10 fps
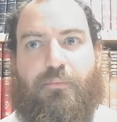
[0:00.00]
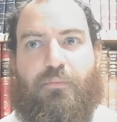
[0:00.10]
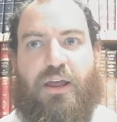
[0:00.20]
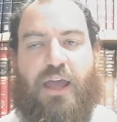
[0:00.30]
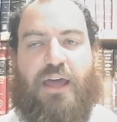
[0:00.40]

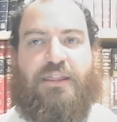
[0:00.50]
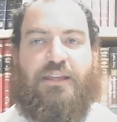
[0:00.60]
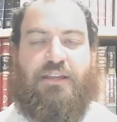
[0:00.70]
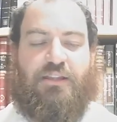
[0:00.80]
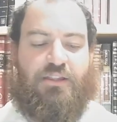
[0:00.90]
right and
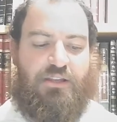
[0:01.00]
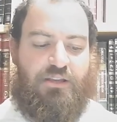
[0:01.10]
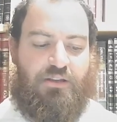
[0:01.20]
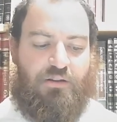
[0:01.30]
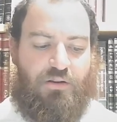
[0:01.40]
the
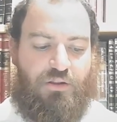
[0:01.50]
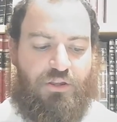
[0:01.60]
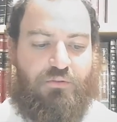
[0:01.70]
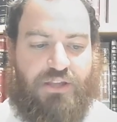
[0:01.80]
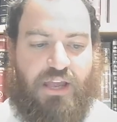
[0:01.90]
the
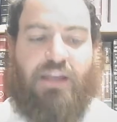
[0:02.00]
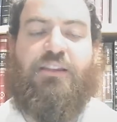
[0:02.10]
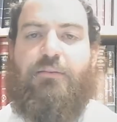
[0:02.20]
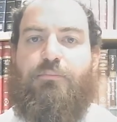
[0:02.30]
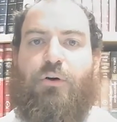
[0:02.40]
the the
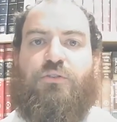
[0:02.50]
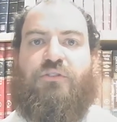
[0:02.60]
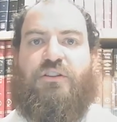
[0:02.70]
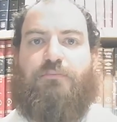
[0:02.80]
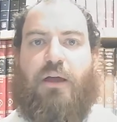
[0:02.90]
18 bones
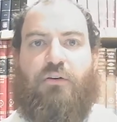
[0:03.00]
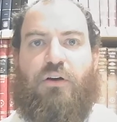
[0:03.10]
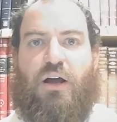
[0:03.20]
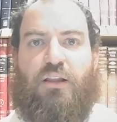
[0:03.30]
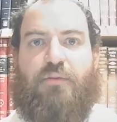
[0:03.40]
of the spinal
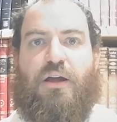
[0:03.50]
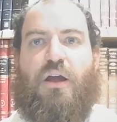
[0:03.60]
column